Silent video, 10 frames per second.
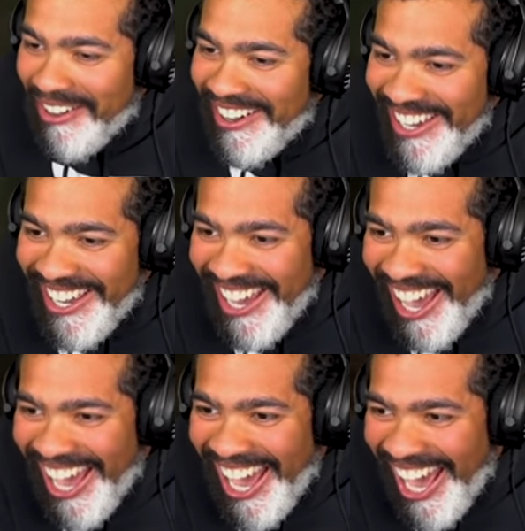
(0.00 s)

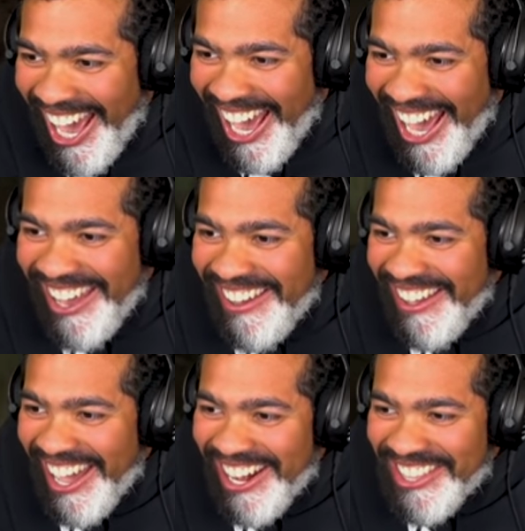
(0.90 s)

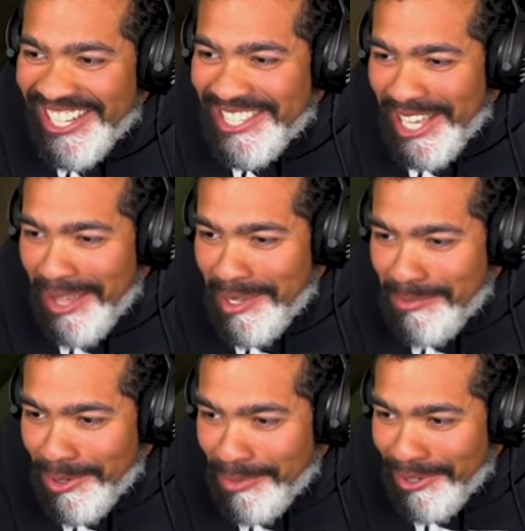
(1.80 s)
I don't think it's the game.
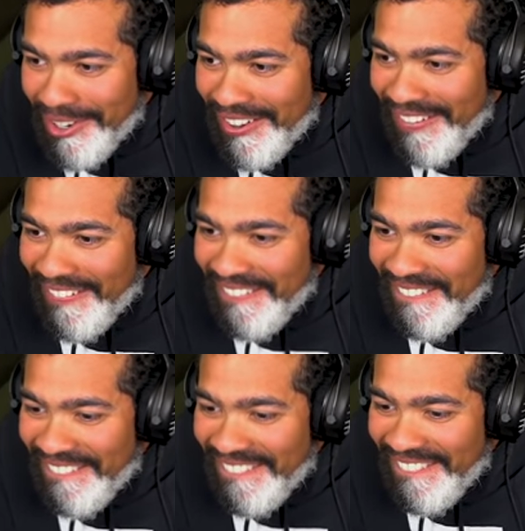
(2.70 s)
That's no, I want to see you
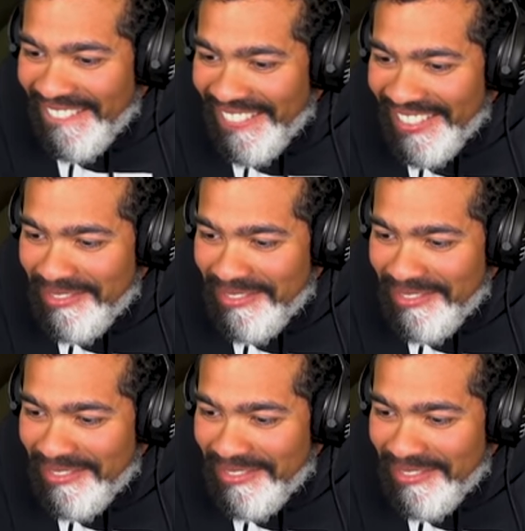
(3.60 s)
be the killer.